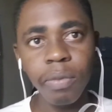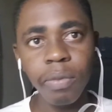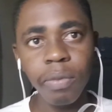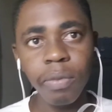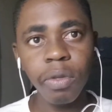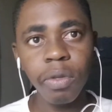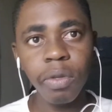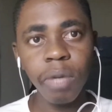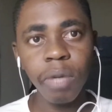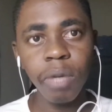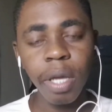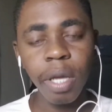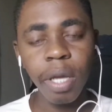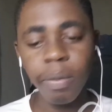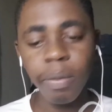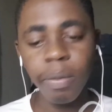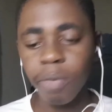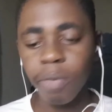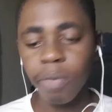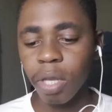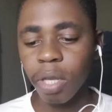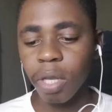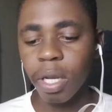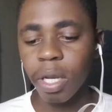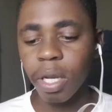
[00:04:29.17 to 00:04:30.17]
Okay,
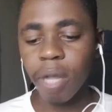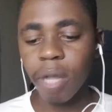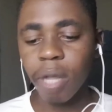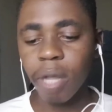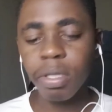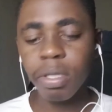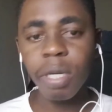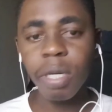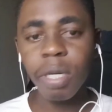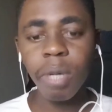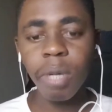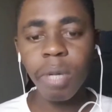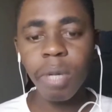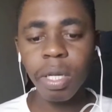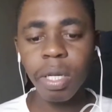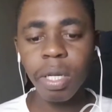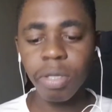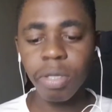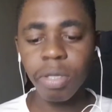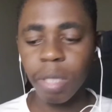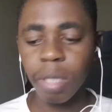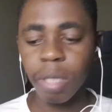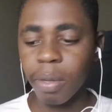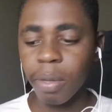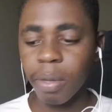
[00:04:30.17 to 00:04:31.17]
now today we're going to
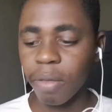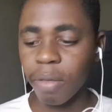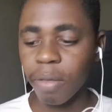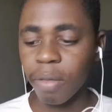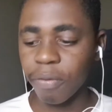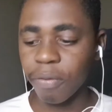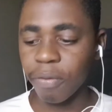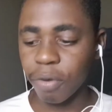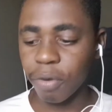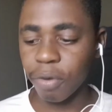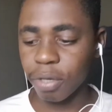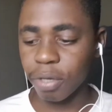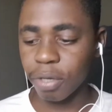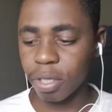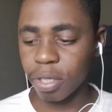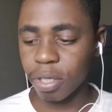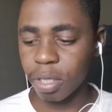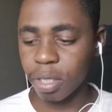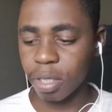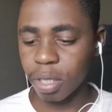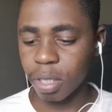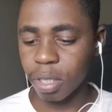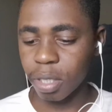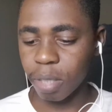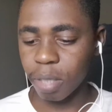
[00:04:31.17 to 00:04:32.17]
talk about
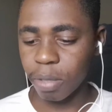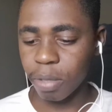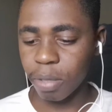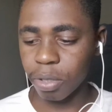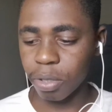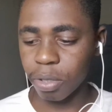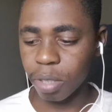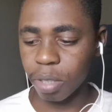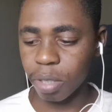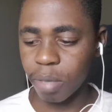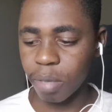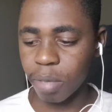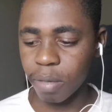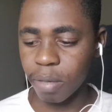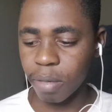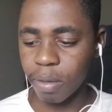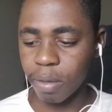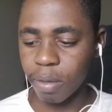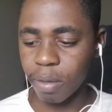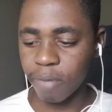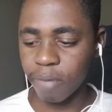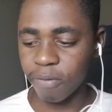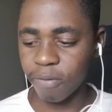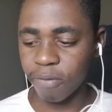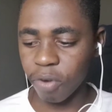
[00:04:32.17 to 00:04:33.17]
I'm going to talk about
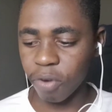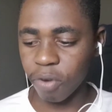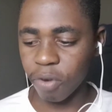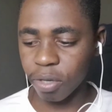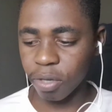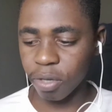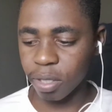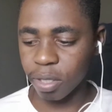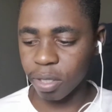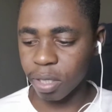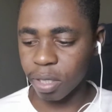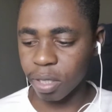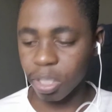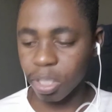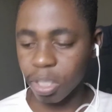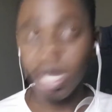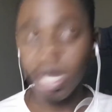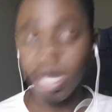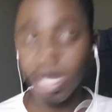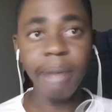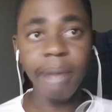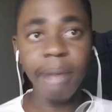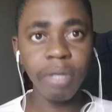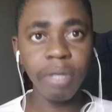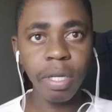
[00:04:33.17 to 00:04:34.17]
the first
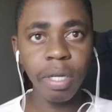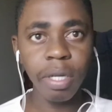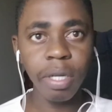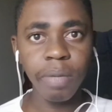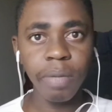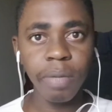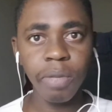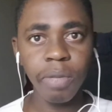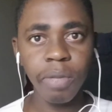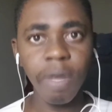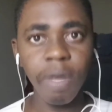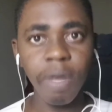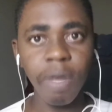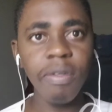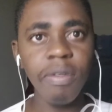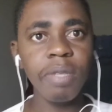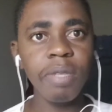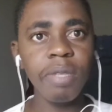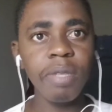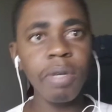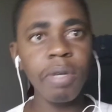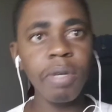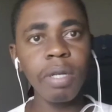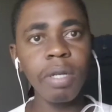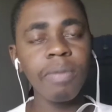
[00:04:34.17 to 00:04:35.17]
chapter of this
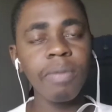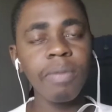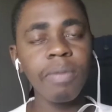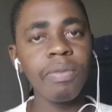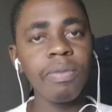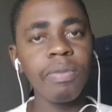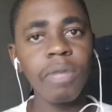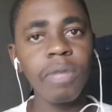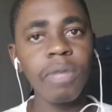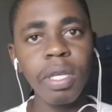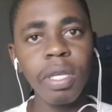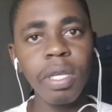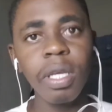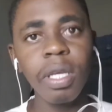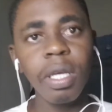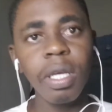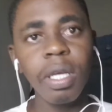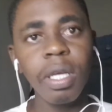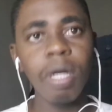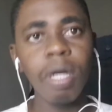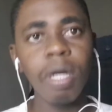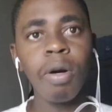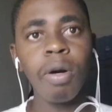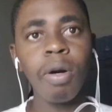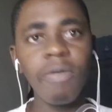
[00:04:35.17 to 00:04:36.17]
book.
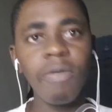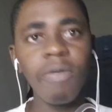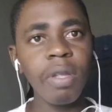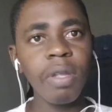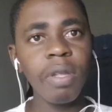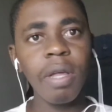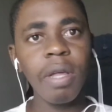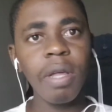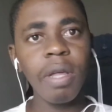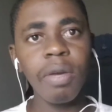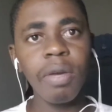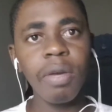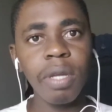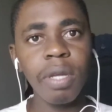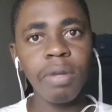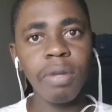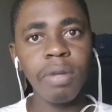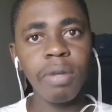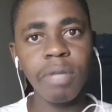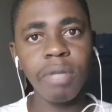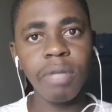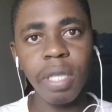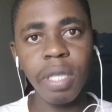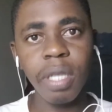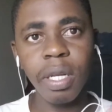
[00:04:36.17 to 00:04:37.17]
Hopefully that you can
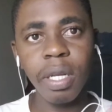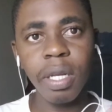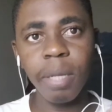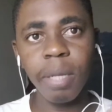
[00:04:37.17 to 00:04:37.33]
understand.